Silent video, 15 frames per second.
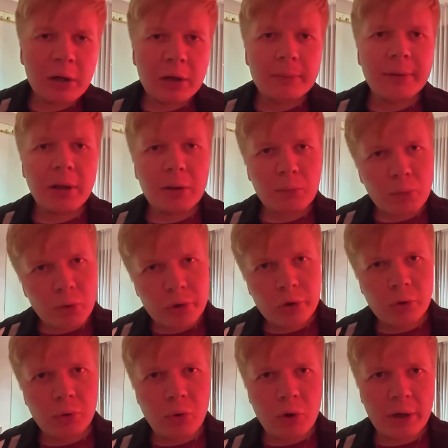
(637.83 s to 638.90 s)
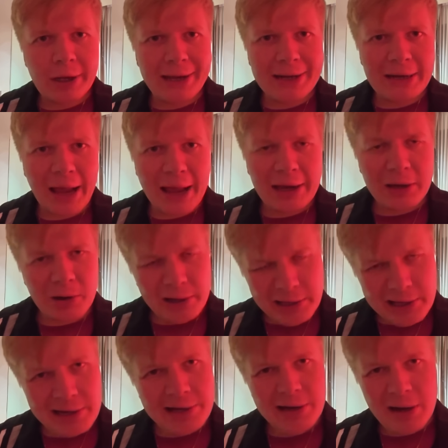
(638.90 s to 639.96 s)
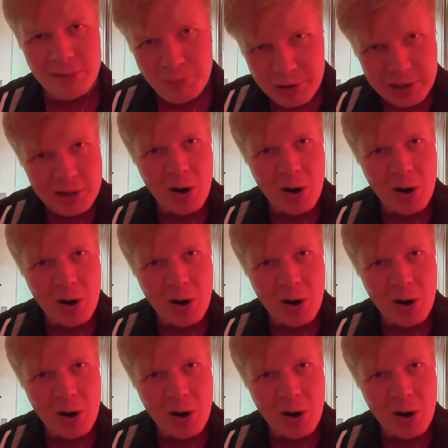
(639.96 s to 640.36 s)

I'll be like, what are you looking at? We